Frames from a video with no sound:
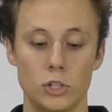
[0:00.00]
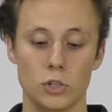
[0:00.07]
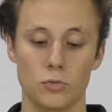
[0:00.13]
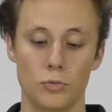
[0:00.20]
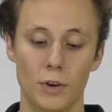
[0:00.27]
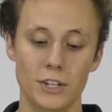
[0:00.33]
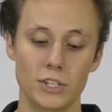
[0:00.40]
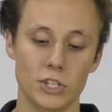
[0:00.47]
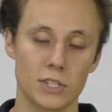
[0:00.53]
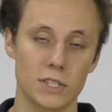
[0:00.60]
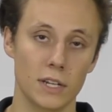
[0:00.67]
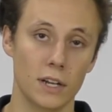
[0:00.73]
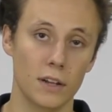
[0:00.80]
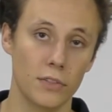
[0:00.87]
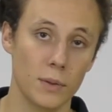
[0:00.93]
just
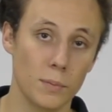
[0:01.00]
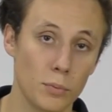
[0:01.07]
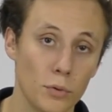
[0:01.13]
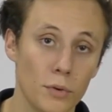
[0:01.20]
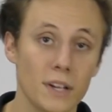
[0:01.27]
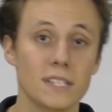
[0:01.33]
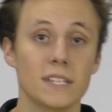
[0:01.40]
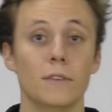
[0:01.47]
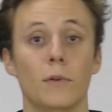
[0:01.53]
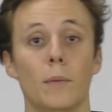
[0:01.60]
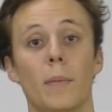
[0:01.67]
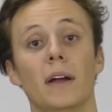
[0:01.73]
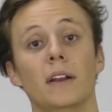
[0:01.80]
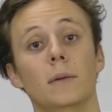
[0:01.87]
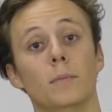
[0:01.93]
register the press of a
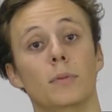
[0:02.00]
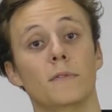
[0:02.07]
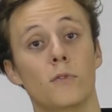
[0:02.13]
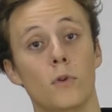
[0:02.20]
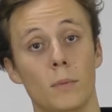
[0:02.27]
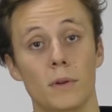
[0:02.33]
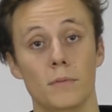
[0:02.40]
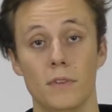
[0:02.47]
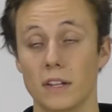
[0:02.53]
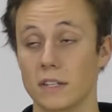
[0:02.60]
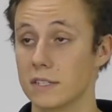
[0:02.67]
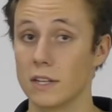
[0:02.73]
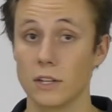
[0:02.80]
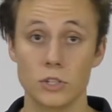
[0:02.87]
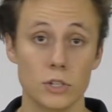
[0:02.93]
button and perform an
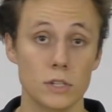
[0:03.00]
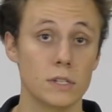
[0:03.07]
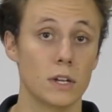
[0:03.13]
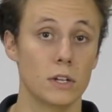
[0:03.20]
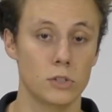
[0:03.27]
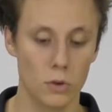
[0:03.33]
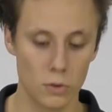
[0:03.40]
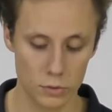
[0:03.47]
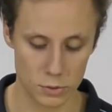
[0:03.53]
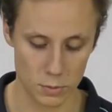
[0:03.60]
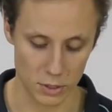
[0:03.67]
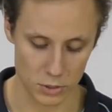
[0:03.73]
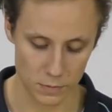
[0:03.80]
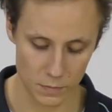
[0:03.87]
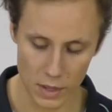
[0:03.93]
event such as a toggle
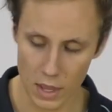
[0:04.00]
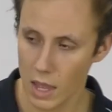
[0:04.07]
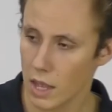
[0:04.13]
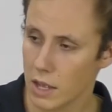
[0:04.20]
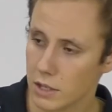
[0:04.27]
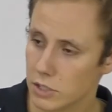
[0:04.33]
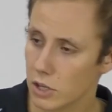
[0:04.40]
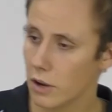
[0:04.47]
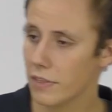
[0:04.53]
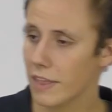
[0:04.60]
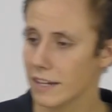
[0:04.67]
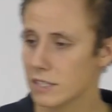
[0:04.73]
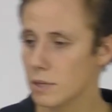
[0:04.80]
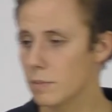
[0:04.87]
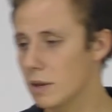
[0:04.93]
switch. So
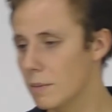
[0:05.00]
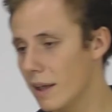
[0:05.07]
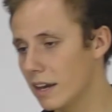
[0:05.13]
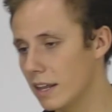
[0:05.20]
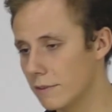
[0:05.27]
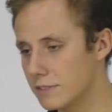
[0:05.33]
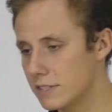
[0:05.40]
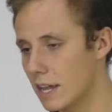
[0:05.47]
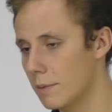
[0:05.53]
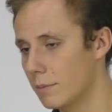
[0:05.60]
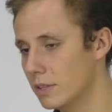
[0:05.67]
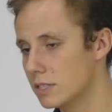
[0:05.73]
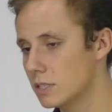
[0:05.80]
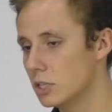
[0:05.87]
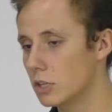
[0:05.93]
that's a bit about if
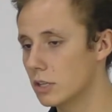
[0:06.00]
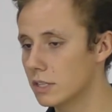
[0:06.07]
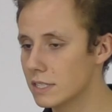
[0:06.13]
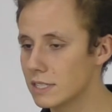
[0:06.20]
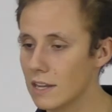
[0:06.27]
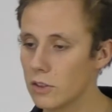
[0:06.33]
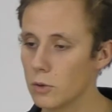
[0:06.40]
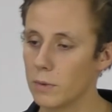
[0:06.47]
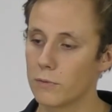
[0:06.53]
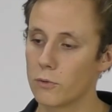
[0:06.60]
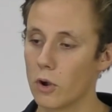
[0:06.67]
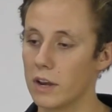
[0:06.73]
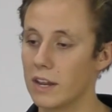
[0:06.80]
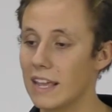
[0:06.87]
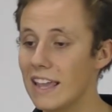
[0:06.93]
statements. You can see that we've
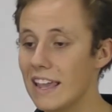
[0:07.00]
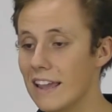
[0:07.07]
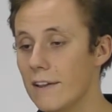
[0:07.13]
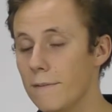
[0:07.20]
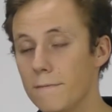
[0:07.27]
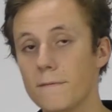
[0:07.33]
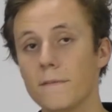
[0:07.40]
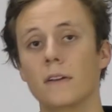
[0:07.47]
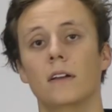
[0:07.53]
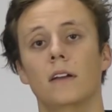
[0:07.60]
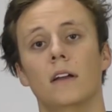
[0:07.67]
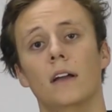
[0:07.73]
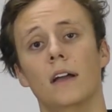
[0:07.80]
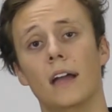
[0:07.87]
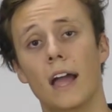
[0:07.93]
got if
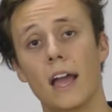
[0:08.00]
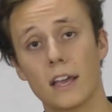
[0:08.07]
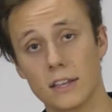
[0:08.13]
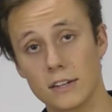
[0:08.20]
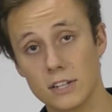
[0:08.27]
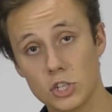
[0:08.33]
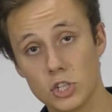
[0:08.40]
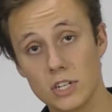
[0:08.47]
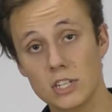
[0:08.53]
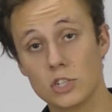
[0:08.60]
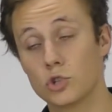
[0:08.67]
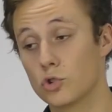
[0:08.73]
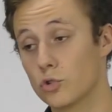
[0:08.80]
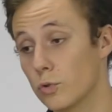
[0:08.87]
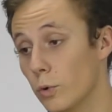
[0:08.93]
a condition
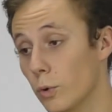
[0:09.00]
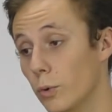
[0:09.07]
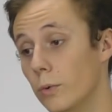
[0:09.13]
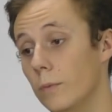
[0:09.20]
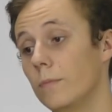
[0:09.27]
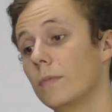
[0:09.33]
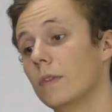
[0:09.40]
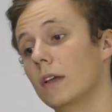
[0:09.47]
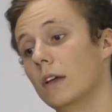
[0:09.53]
is true